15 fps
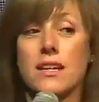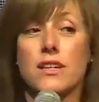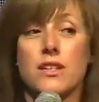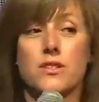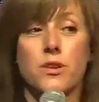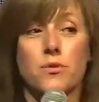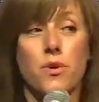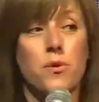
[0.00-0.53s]

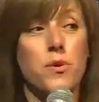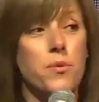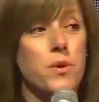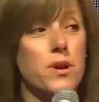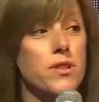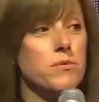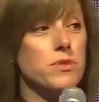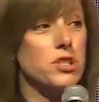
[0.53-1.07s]
So, what we
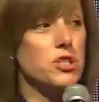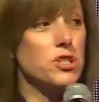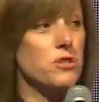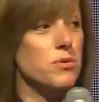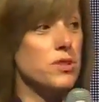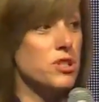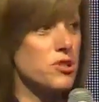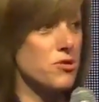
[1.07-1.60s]
wanted them to do
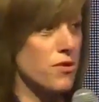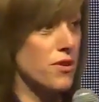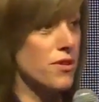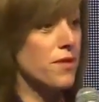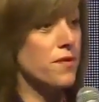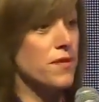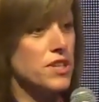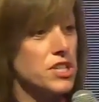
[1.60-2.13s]
was throw the
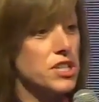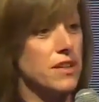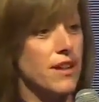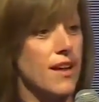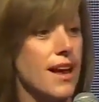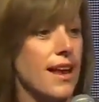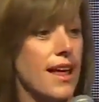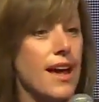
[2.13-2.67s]
fishing
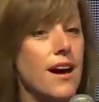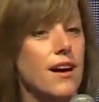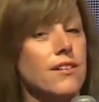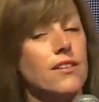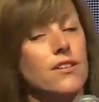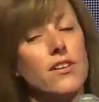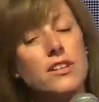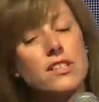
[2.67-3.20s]
line out,
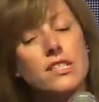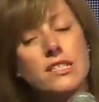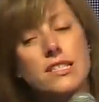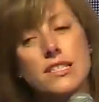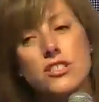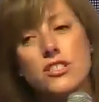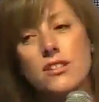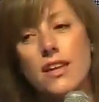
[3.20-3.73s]
not
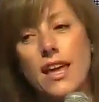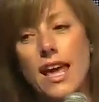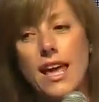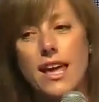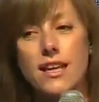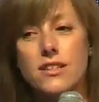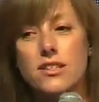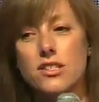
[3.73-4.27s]
just to the
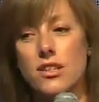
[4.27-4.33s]
edge